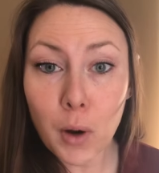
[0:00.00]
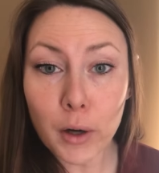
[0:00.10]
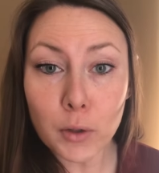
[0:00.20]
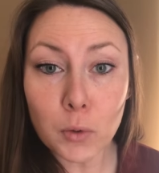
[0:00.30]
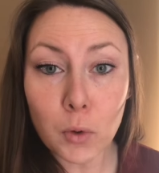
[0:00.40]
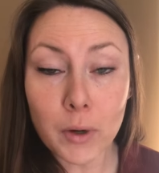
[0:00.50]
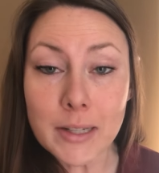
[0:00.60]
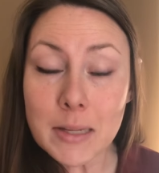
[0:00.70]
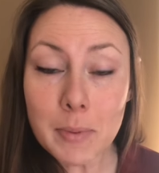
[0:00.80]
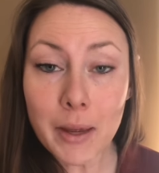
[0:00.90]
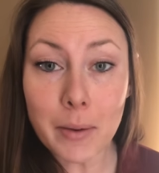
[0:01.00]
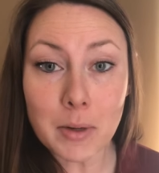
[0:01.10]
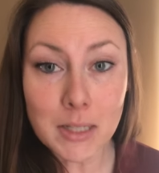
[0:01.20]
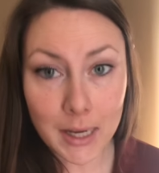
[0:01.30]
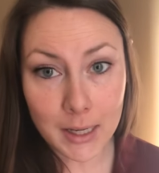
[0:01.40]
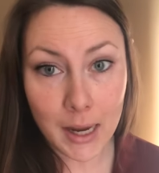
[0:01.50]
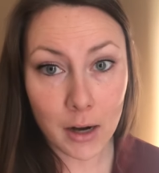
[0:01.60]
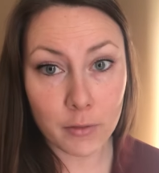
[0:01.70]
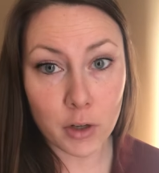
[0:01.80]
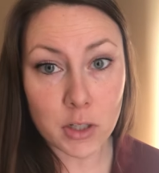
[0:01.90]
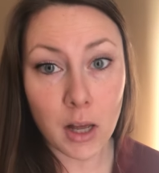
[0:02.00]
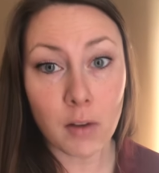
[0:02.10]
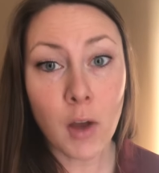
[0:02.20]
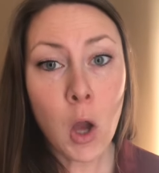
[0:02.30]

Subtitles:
Are you going to be able to take care of yourself,